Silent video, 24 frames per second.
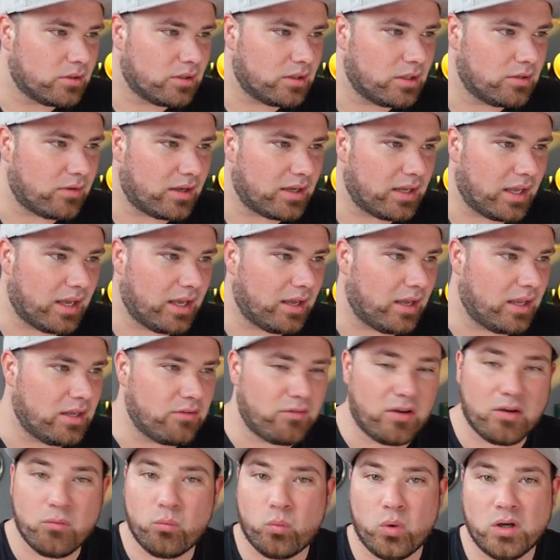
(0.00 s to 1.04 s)

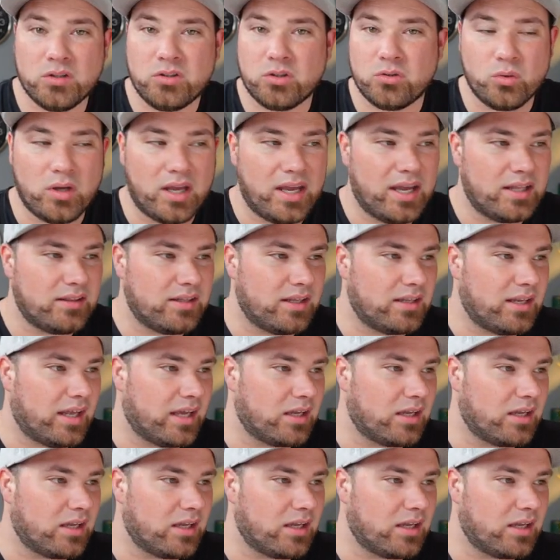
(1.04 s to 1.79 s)
If I wanted to add that,